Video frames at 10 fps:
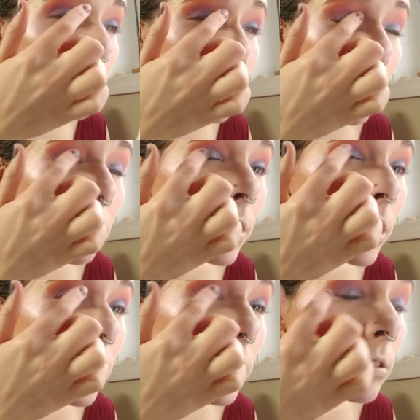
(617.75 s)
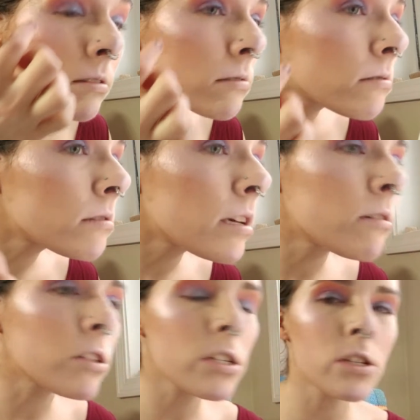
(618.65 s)
definitely it
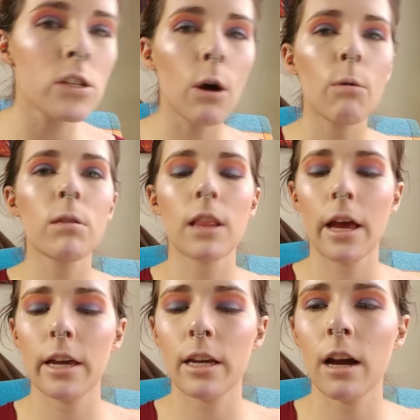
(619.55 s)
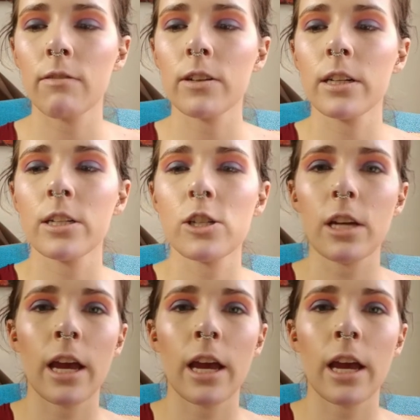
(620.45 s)
was just so light coverage